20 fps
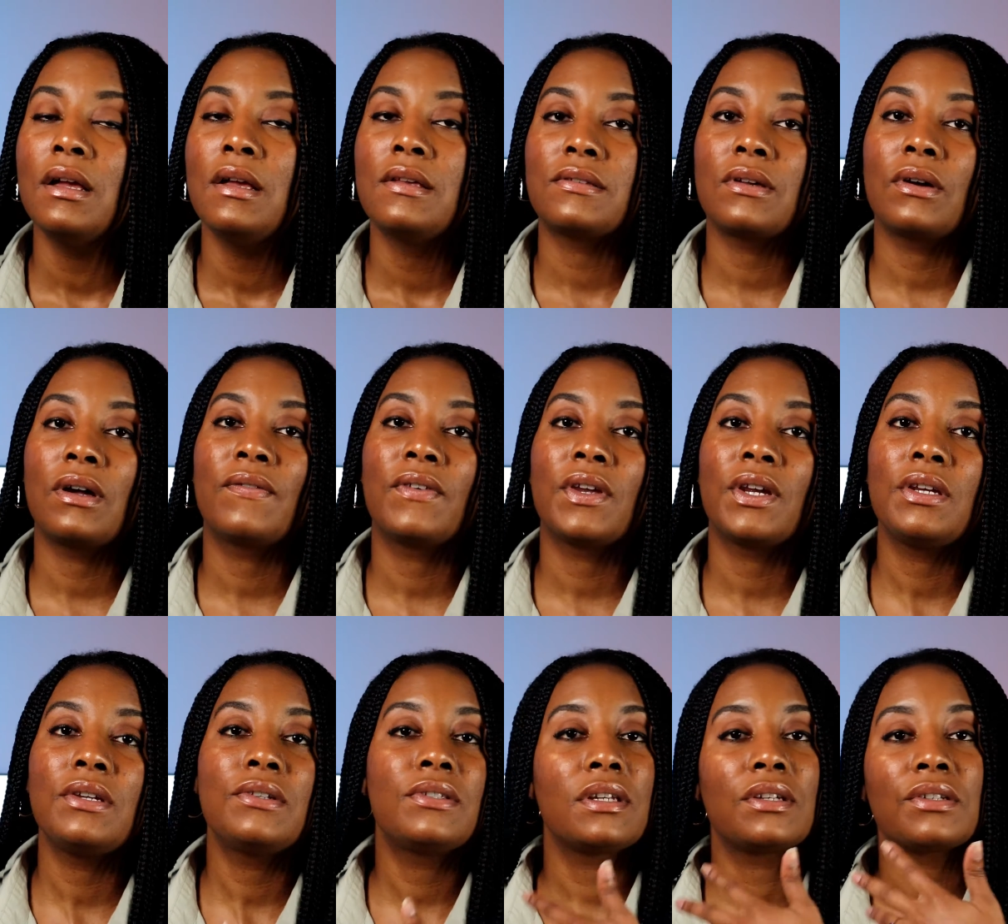So if you're
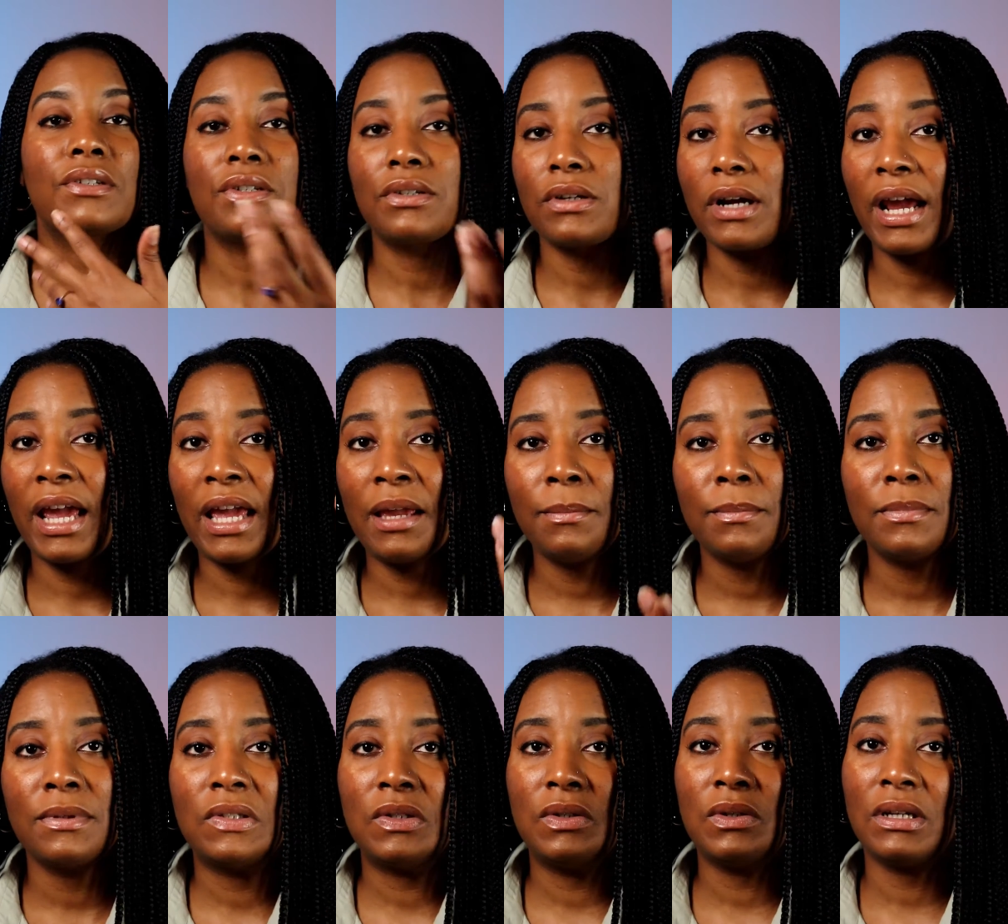using
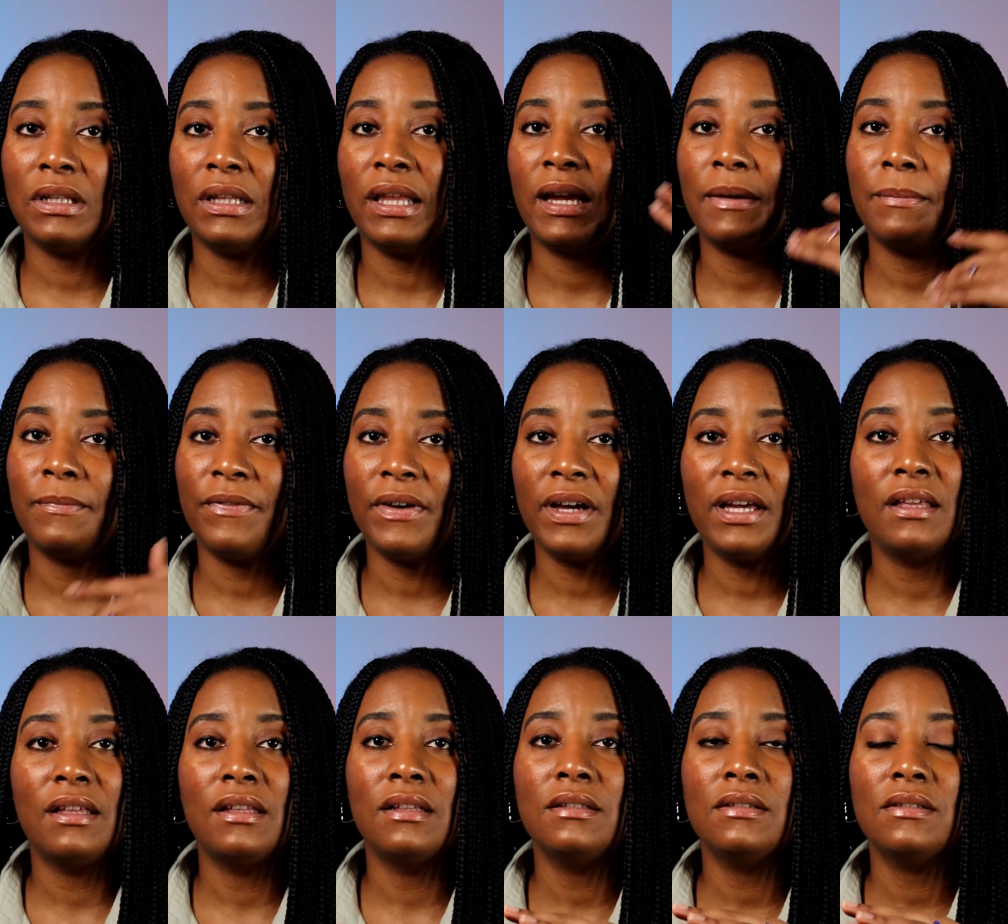Stripe to collect
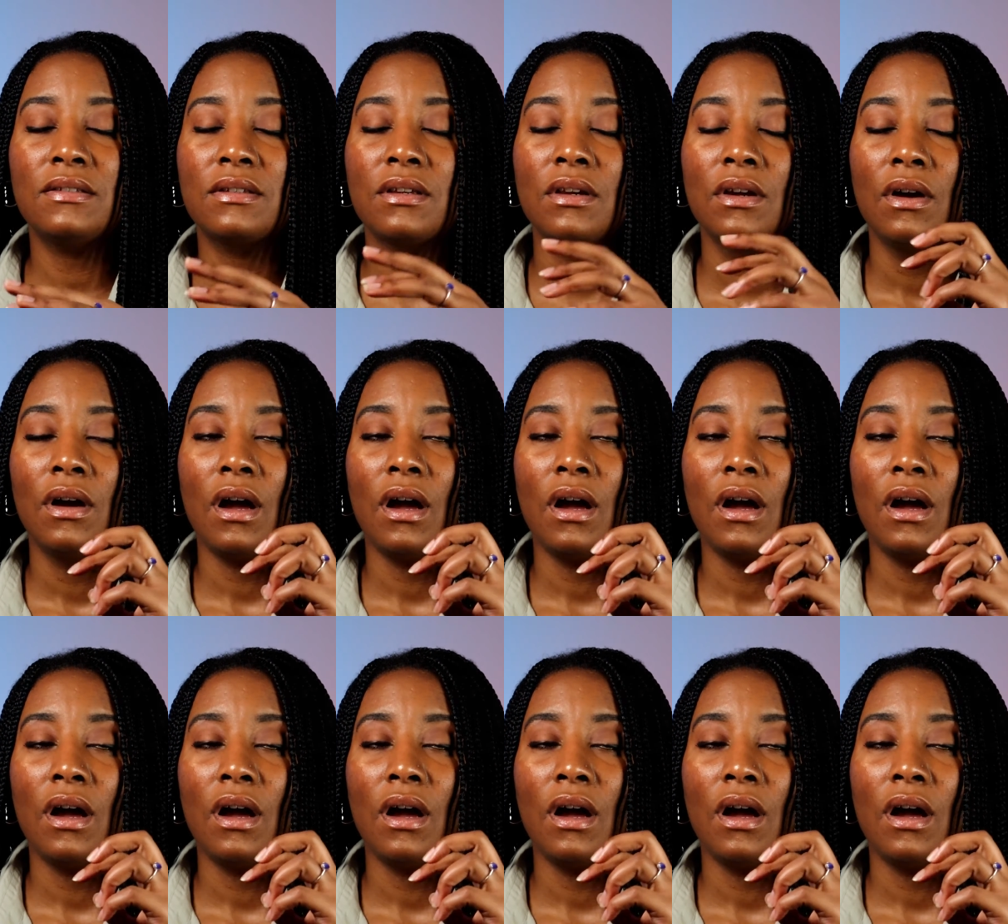funds